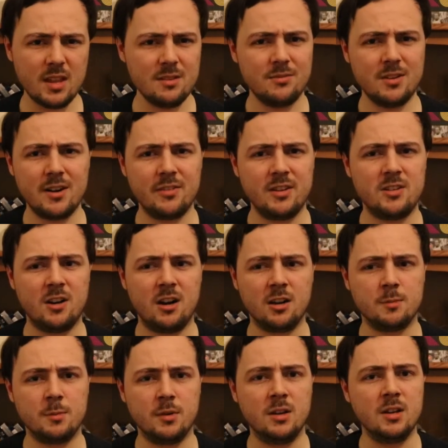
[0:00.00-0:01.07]
very, very
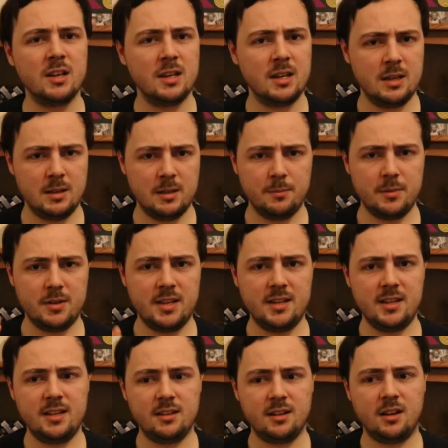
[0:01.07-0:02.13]
dark. But
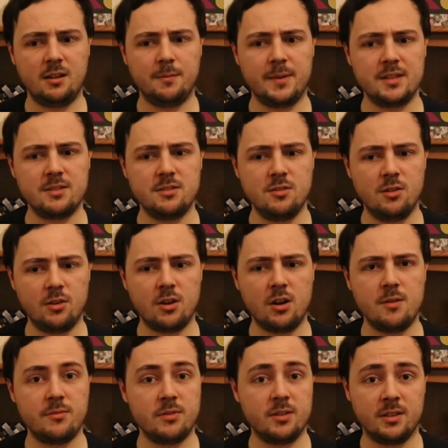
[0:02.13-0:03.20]
Benigni is not
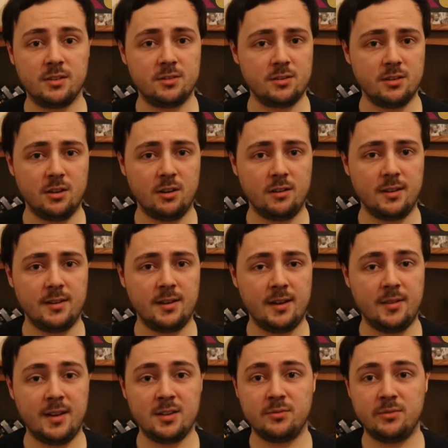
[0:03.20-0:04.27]
going for this, you know,
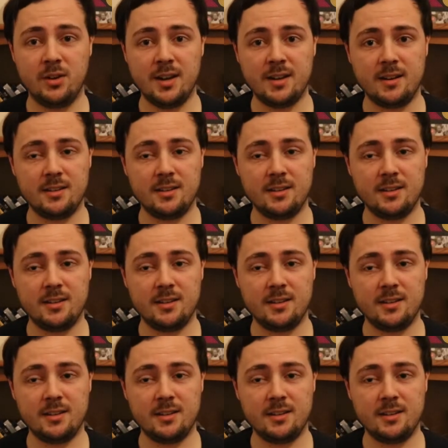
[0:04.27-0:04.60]
and that's fine.